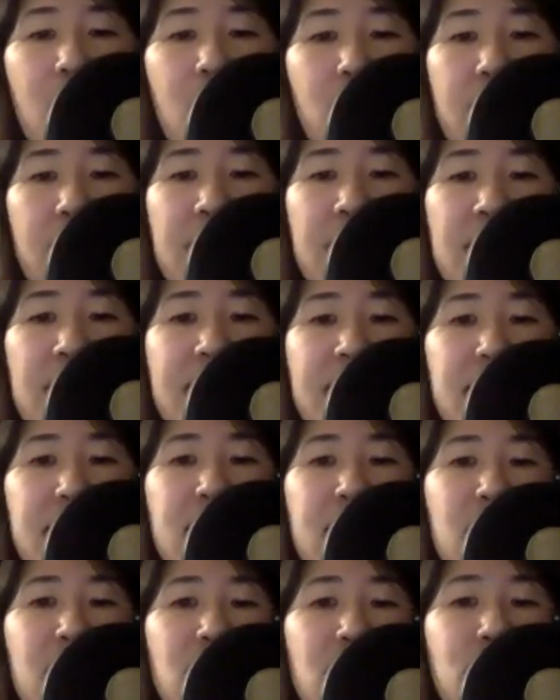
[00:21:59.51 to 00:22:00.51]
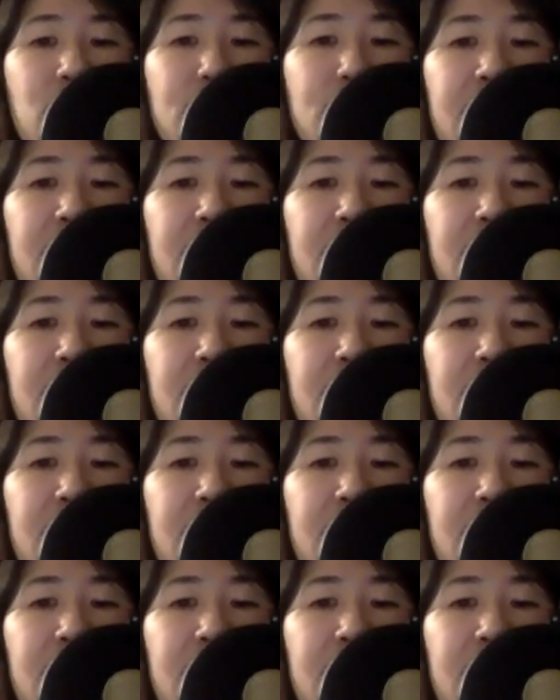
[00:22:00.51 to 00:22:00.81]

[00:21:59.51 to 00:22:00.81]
You've been listening to